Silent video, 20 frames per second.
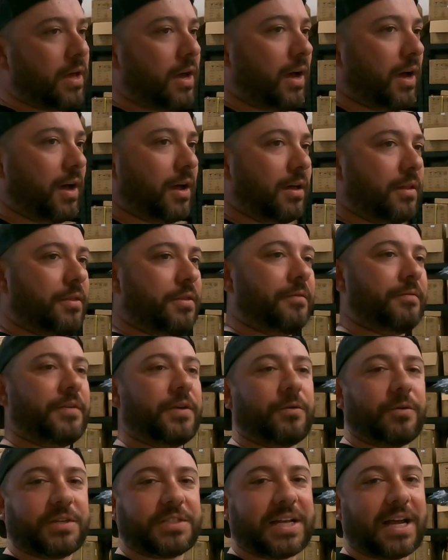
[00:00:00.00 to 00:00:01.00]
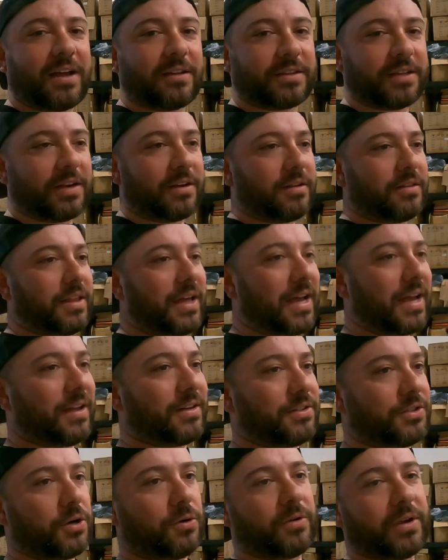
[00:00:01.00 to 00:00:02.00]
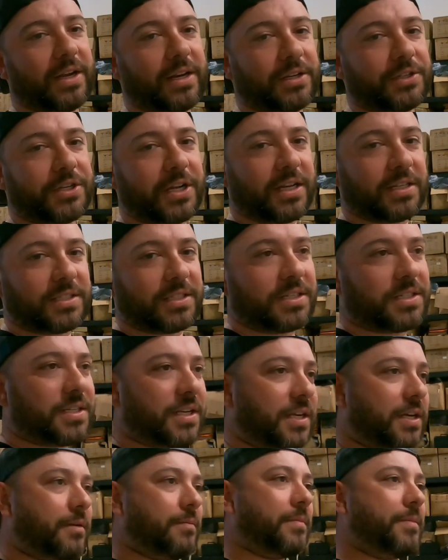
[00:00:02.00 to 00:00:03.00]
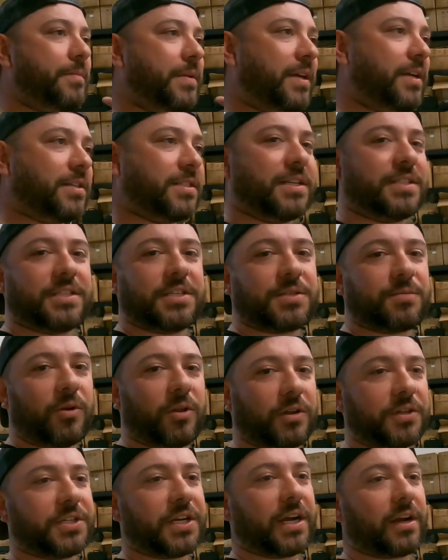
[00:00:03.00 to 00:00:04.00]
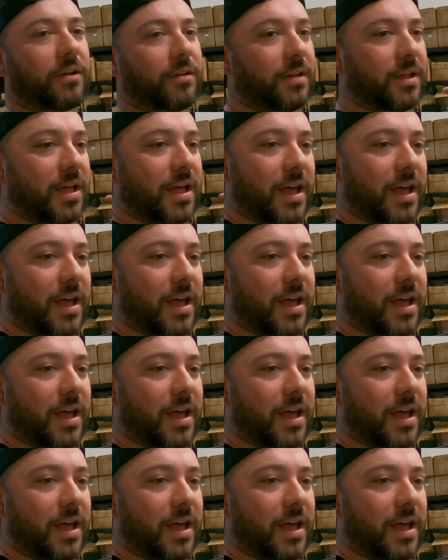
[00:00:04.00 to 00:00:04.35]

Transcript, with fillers: uh, the viewers out there that don't get a chance to see them because it's a smaller channel.